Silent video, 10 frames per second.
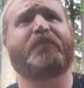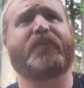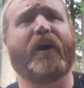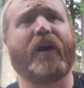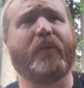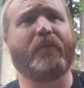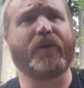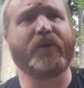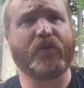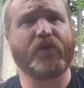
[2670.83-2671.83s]

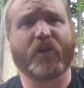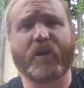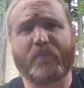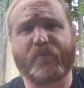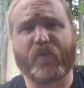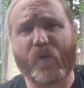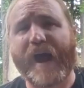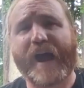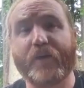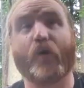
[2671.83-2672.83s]
you're going
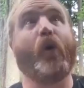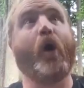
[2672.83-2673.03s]
to there'll